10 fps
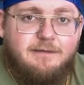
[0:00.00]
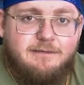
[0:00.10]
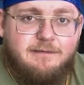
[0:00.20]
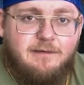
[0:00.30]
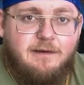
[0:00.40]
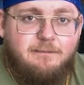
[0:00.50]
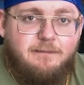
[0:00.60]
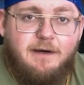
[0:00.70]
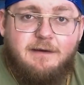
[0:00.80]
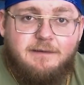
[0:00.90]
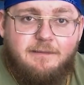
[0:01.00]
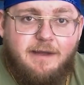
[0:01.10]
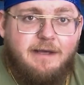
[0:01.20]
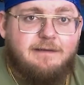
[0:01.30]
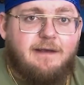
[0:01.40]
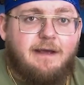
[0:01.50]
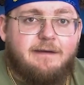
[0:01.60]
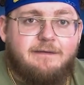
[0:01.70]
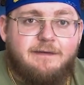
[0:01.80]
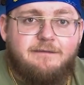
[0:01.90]
to this law, prior to the PACT
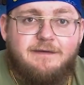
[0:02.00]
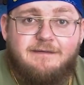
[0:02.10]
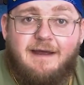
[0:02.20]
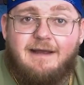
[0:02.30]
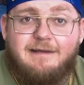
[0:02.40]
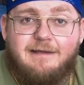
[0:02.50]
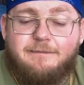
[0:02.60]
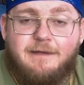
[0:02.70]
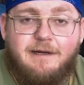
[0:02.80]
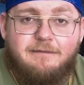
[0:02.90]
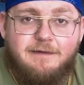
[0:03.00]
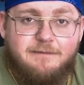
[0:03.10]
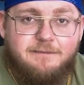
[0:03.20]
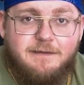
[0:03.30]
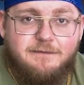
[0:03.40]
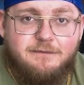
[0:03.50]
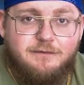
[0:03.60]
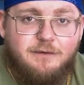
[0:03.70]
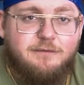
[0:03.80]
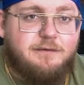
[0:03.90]
Act, they faced high claim denial rates because there
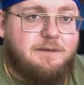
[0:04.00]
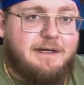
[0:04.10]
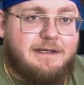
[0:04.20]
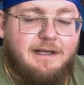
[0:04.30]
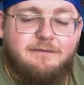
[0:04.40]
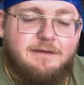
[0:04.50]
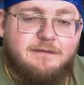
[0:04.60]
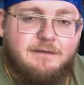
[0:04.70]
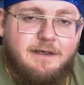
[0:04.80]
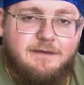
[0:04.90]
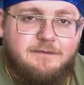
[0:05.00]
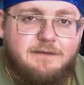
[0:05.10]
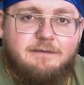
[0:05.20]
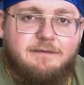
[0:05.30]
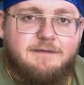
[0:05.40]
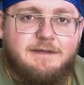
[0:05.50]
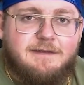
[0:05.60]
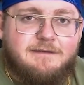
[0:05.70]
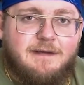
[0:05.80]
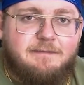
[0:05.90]
was no direct evidence, right? The VA wasn't
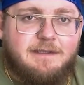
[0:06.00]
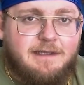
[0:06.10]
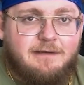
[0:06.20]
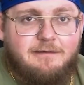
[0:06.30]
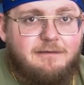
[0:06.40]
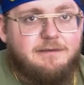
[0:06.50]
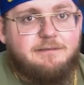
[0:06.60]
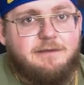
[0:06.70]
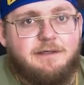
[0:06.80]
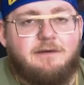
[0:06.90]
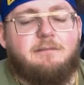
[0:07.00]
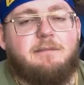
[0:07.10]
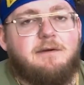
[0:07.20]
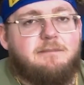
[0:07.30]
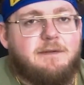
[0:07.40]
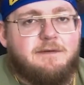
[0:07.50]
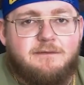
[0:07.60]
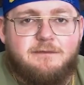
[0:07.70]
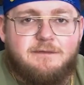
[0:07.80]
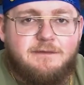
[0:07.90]
accepting that, oh, you were near a burn pit,
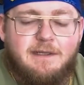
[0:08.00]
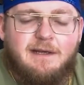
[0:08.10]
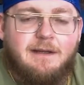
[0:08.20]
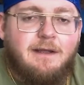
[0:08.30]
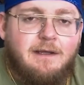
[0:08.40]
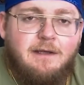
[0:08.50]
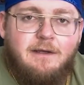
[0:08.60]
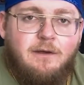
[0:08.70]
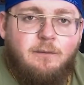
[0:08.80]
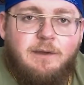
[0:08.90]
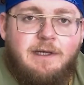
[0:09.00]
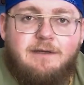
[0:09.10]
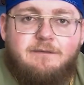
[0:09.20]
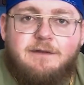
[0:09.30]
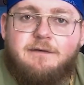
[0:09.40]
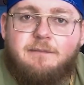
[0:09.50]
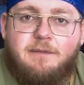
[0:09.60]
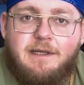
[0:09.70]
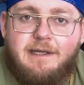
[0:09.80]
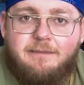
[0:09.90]
so it was the thing. We didn't even know to
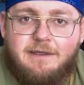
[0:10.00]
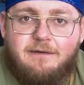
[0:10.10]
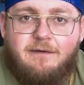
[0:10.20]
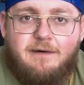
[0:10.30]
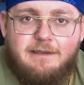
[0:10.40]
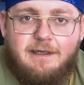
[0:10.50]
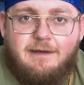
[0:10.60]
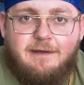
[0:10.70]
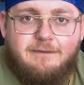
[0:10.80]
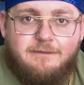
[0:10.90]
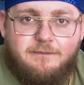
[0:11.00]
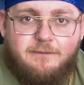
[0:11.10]
blame it on that at this